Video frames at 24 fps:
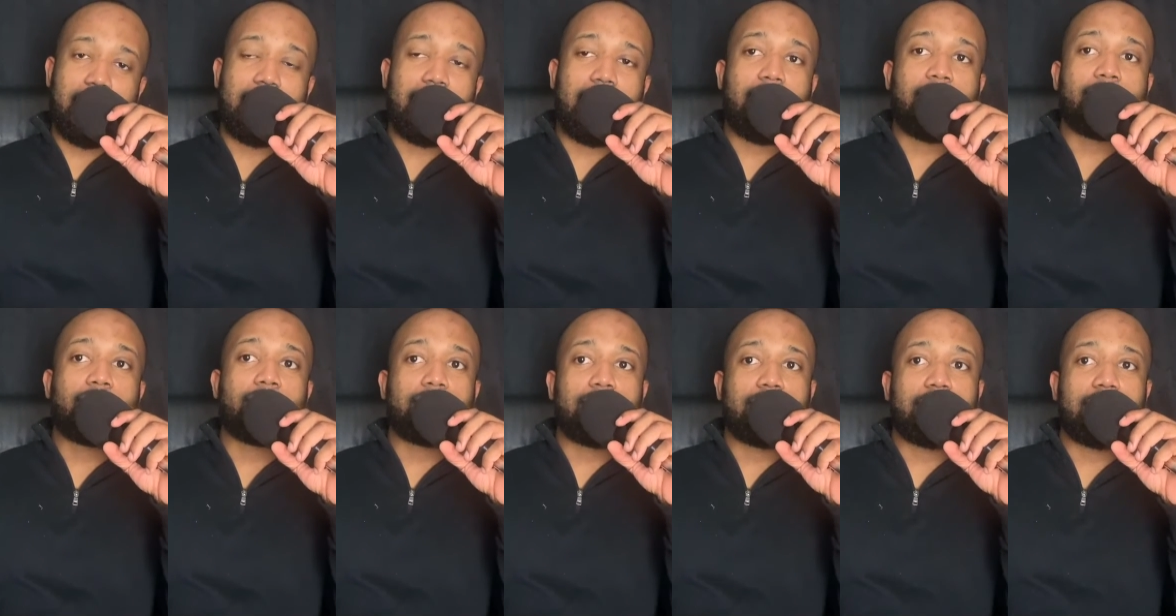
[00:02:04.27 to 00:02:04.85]

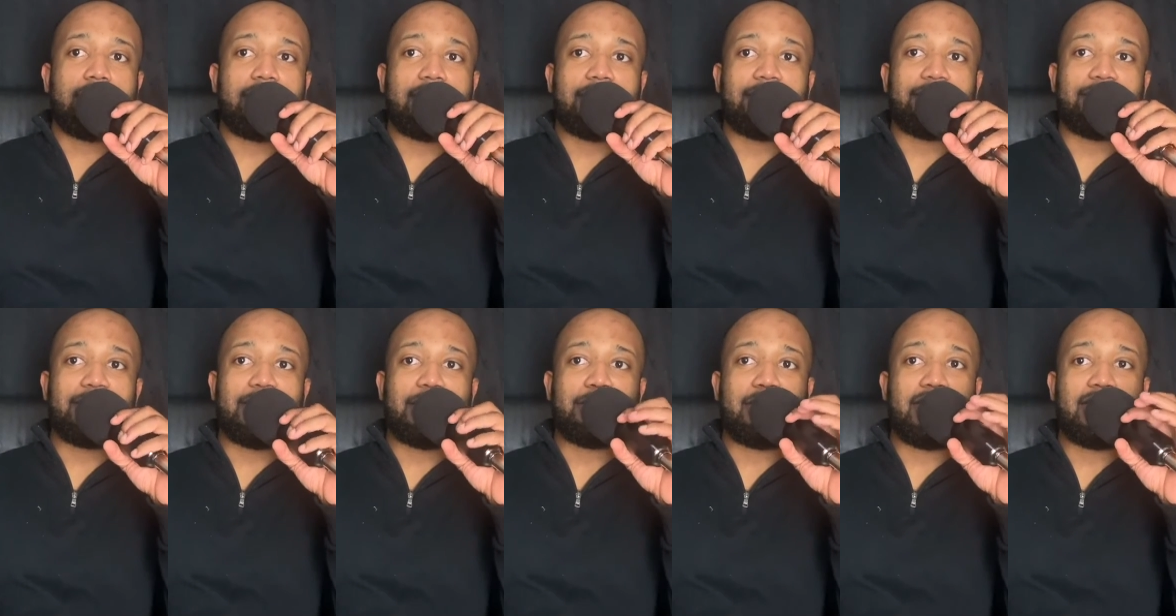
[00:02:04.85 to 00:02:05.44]
And
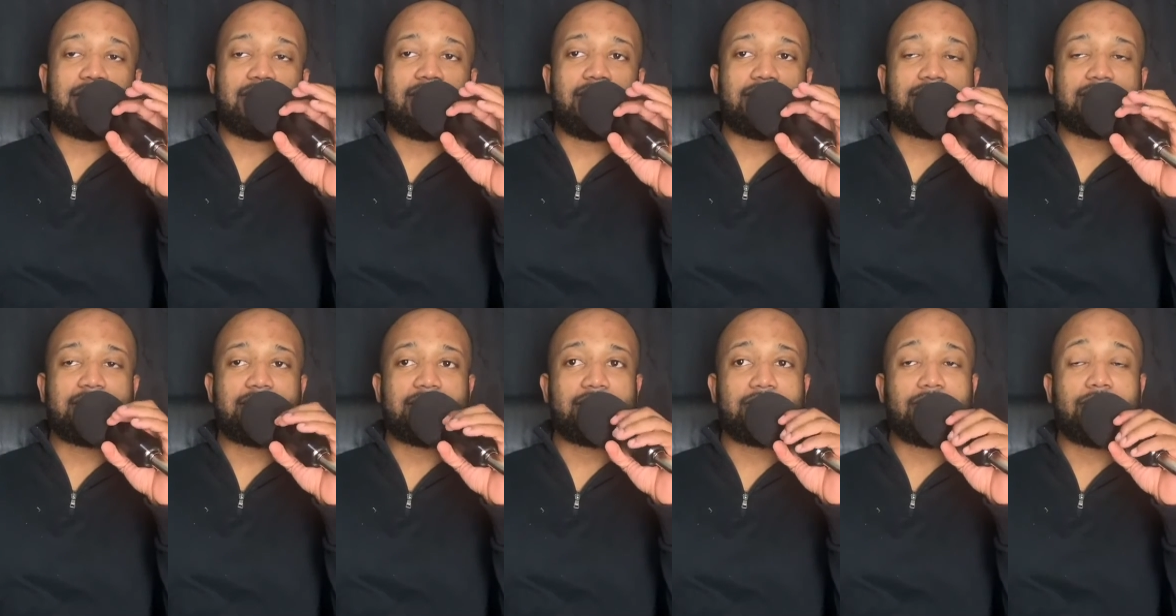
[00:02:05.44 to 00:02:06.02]
the
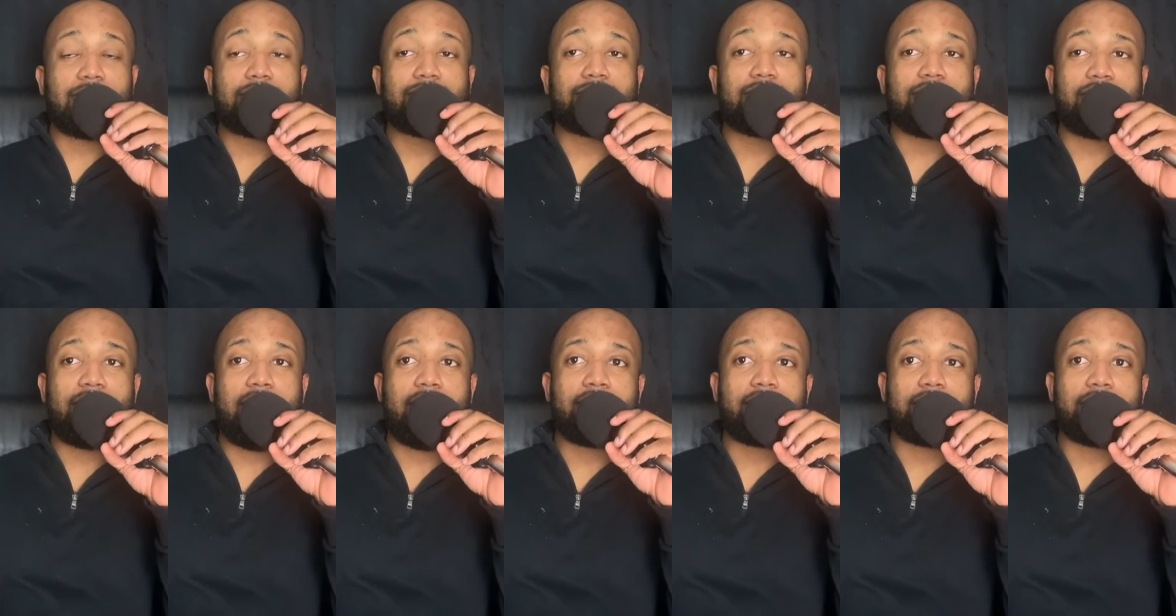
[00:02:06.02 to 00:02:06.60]
podcast is Journey
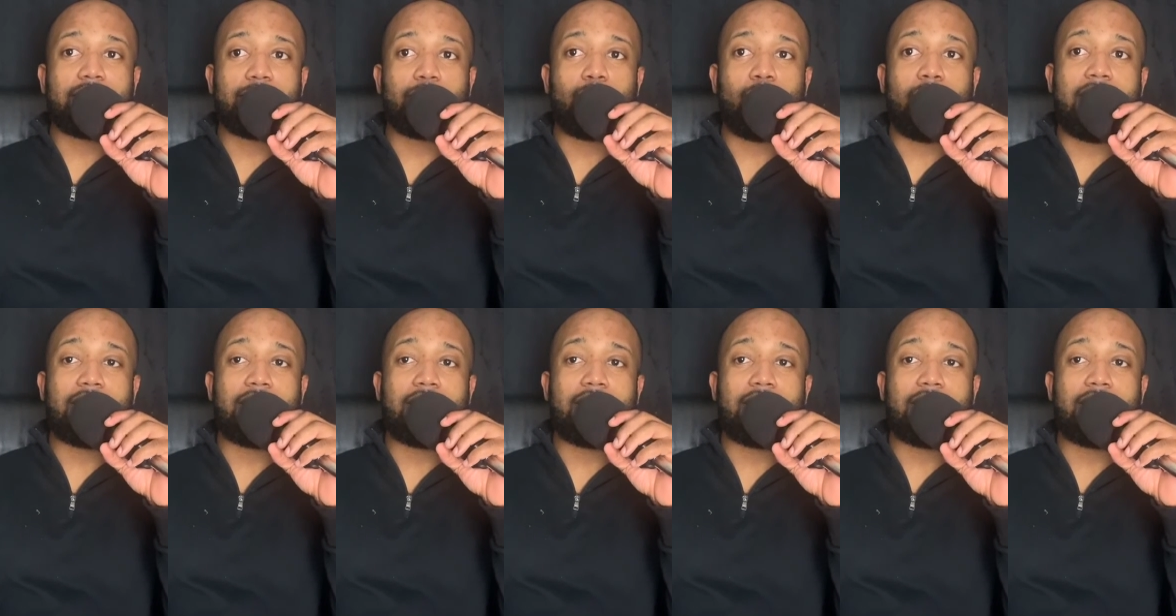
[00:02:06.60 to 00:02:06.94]
to Fatherhood.